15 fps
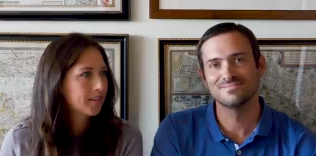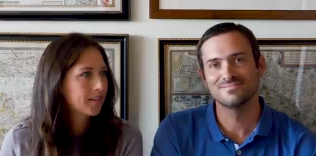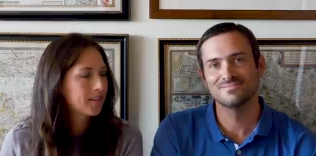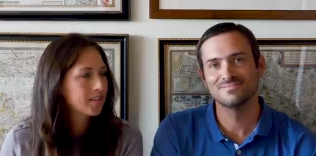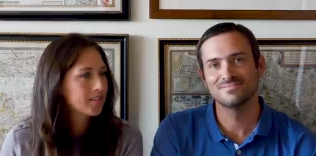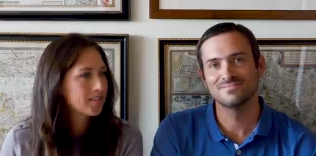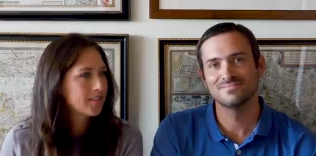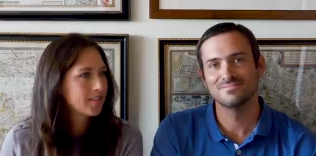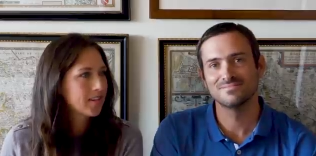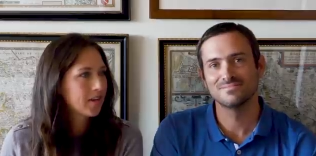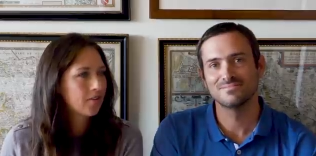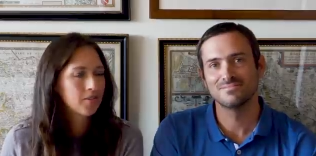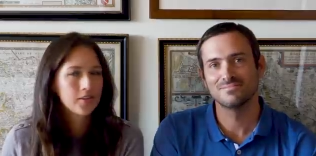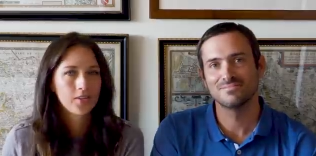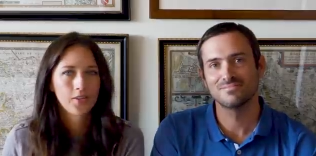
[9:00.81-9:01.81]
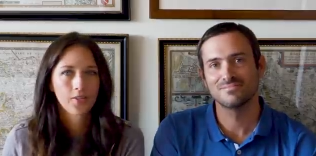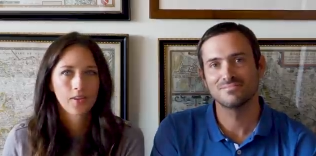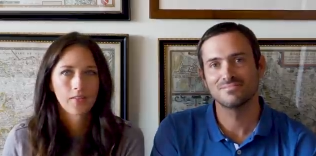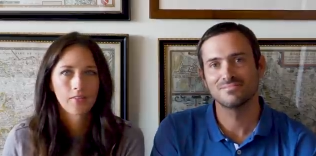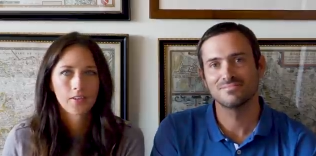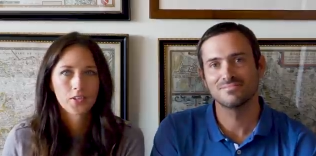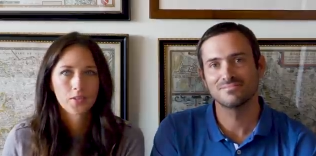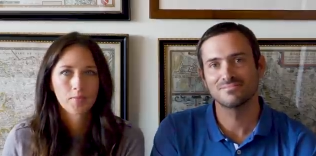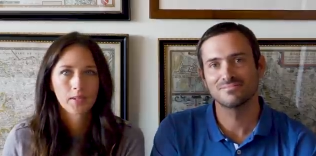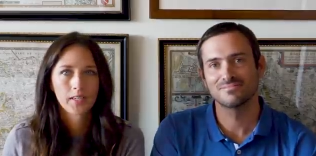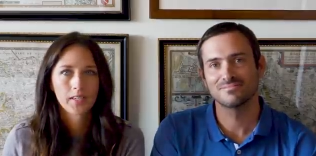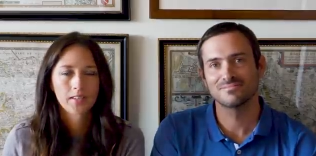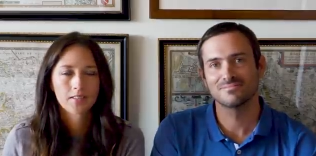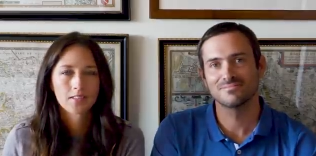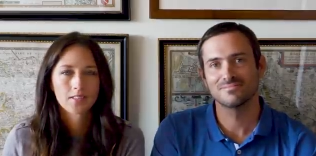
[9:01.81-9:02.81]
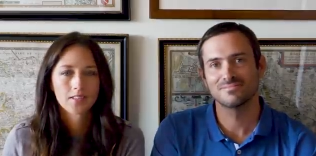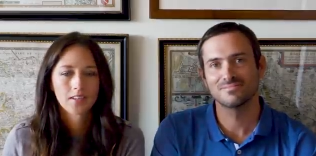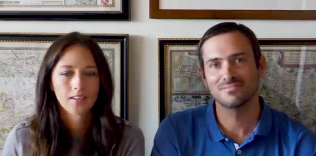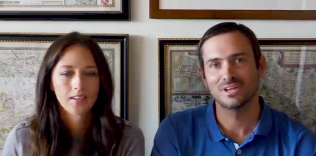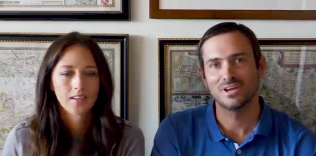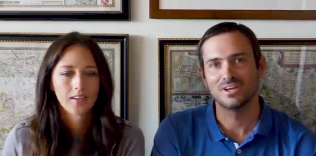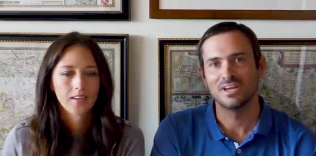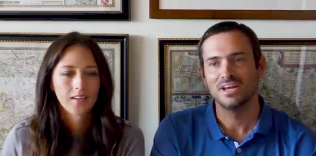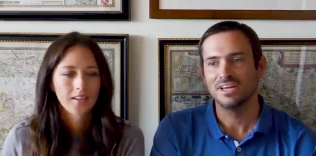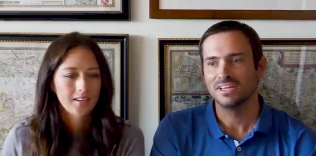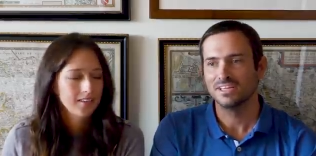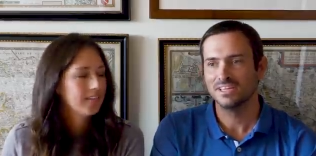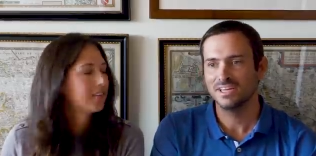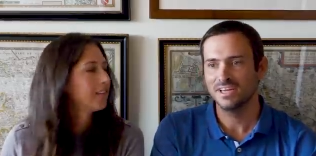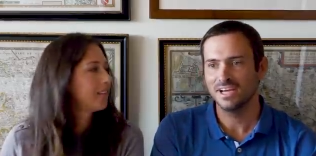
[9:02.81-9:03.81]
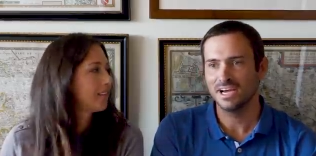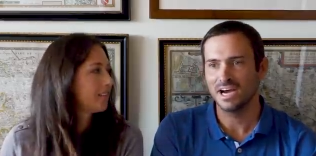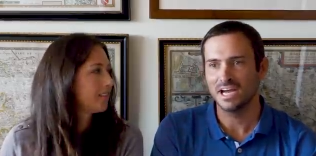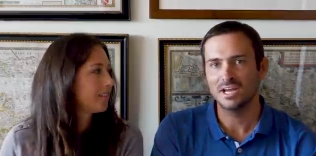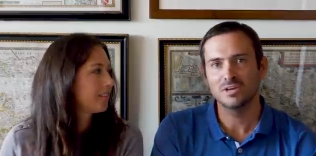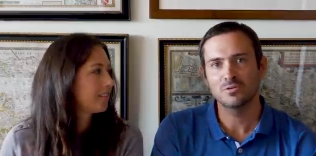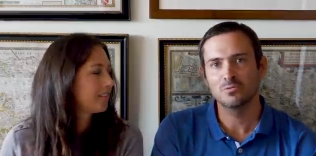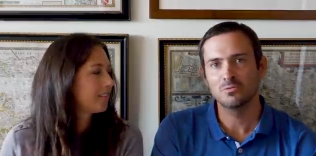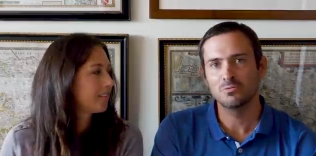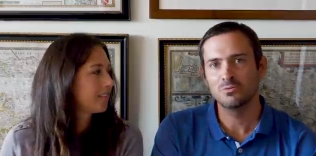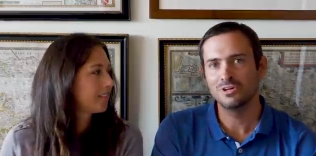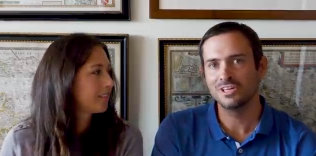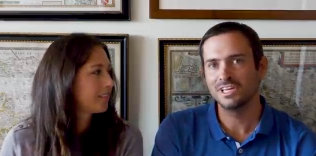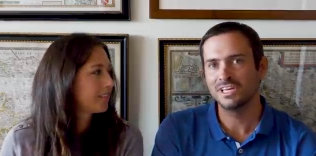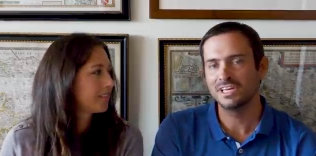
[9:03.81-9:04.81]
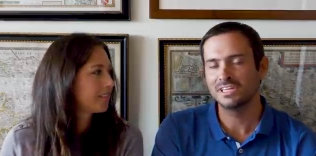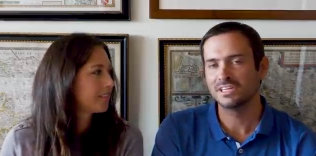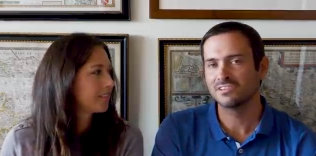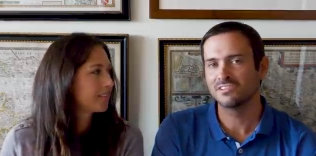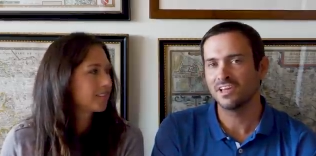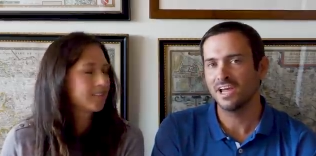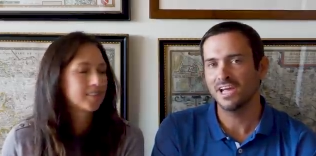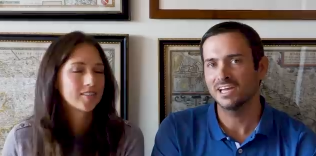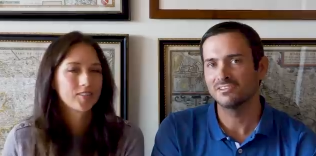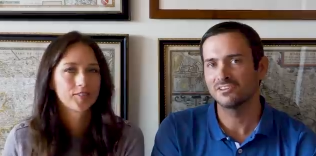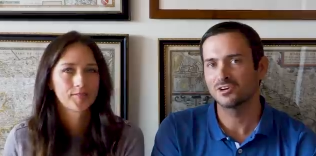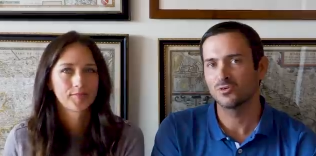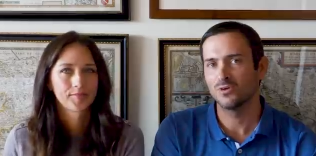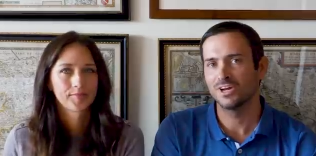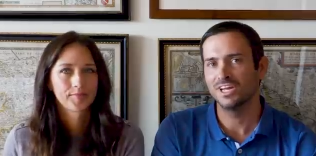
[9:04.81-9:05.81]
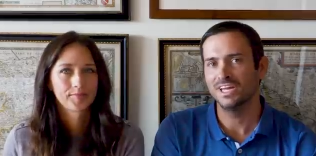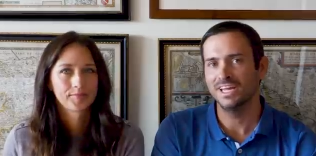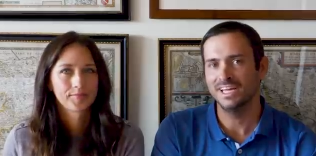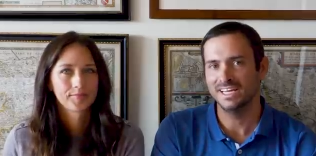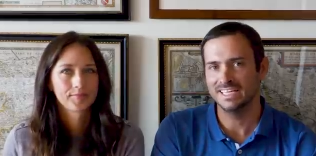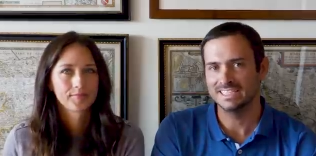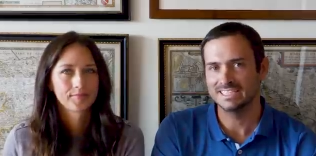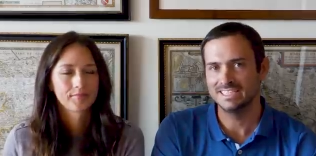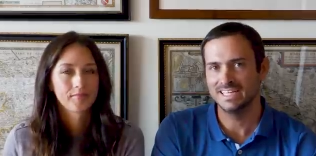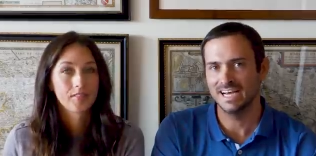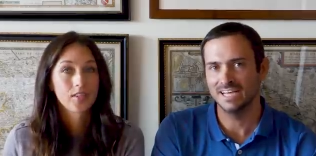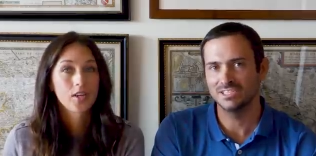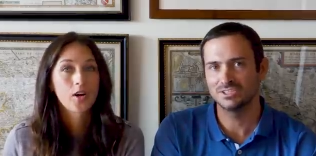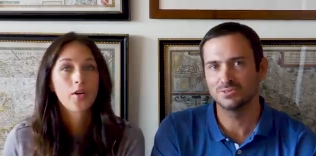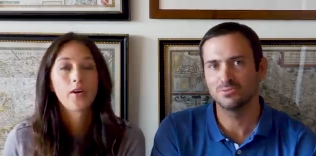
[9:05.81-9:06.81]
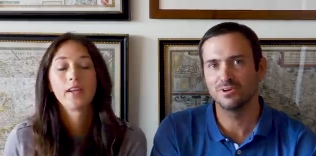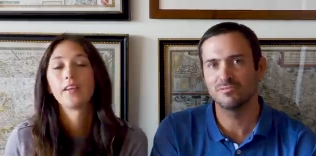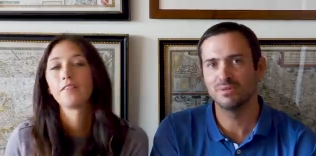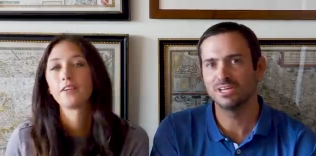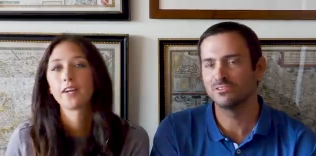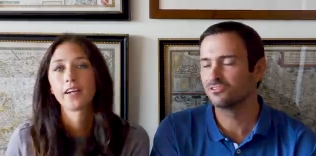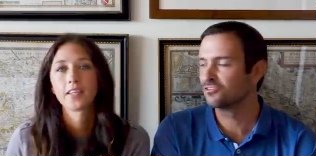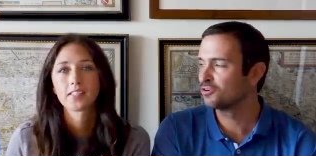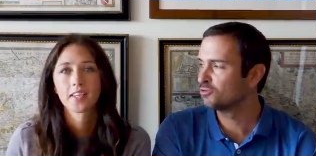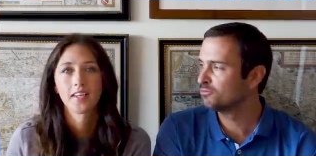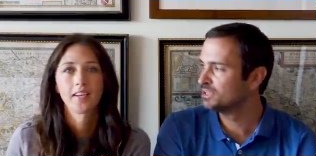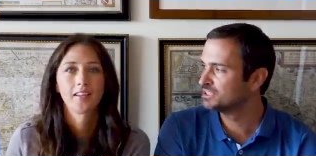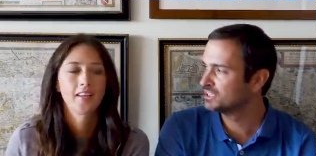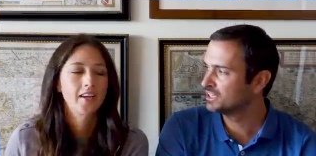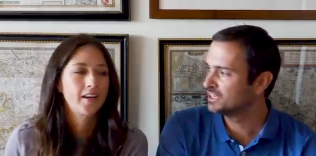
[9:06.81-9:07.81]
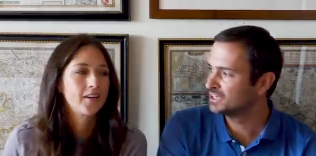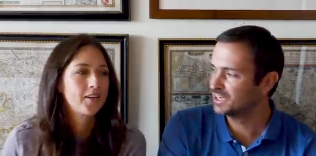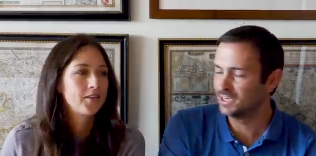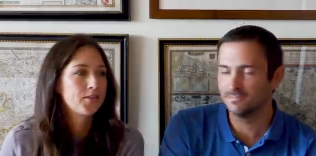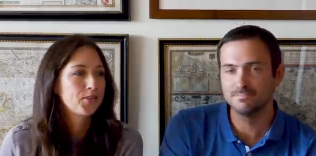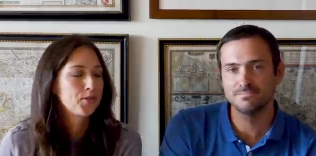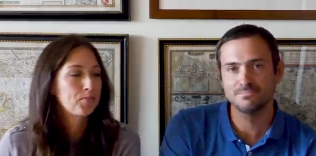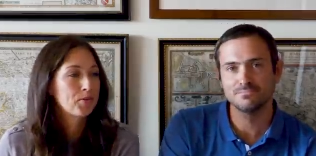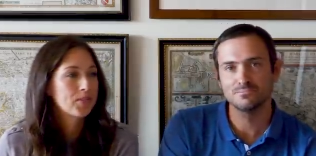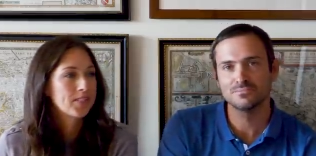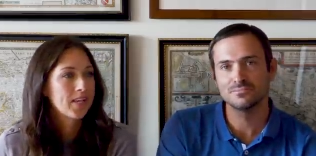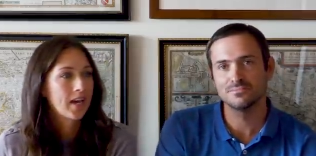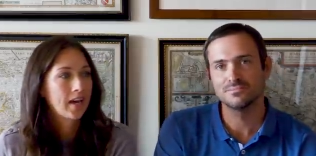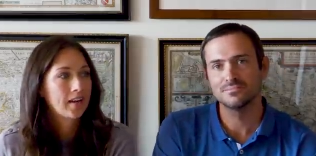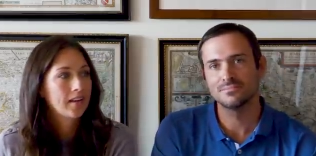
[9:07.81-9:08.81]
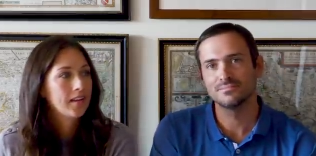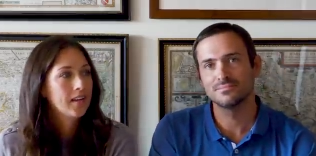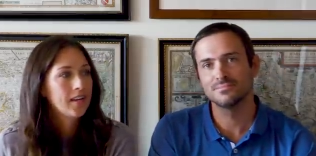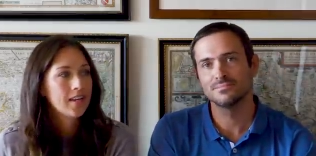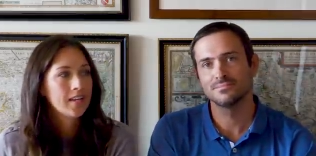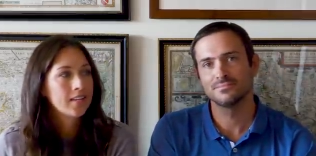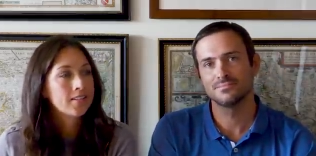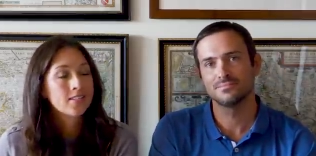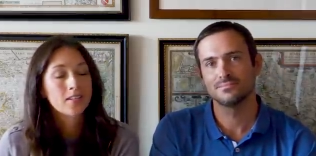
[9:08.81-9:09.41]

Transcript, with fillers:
Speaker 1: gosh, now the new adventure begins.
Speaker 2: Yeah, it really this hasn't quite hit us yet. No, We've and if you're asking, so like, are you yep. super
Speaker 1: sad? It